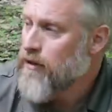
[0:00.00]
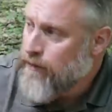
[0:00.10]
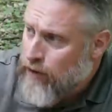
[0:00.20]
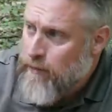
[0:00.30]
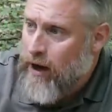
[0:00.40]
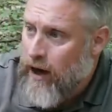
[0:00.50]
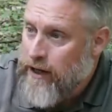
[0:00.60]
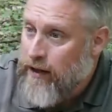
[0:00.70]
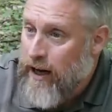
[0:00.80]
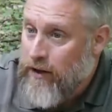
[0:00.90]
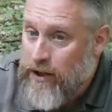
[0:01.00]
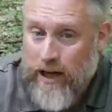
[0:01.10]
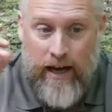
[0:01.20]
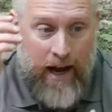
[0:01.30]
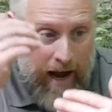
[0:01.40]
from the high ground
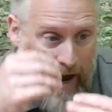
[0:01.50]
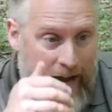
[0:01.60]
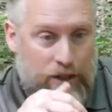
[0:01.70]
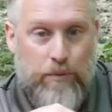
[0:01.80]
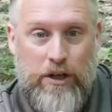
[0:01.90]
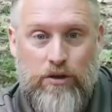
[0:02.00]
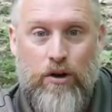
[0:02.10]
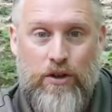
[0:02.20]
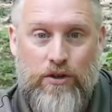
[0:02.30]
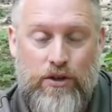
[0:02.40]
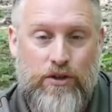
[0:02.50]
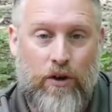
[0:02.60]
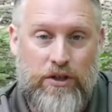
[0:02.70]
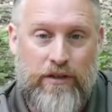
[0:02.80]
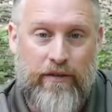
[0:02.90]
as we cross this
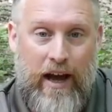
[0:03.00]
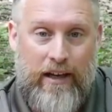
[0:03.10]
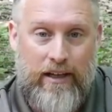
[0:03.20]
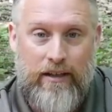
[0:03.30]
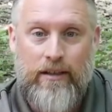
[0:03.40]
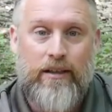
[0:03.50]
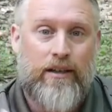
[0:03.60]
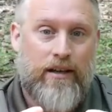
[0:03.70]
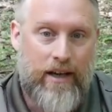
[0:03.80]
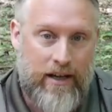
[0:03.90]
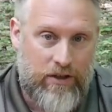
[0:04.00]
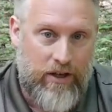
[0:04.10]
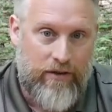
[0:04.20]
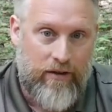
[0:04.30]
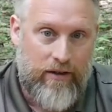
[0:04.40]
dodgy valley,
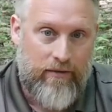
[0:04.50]
etc.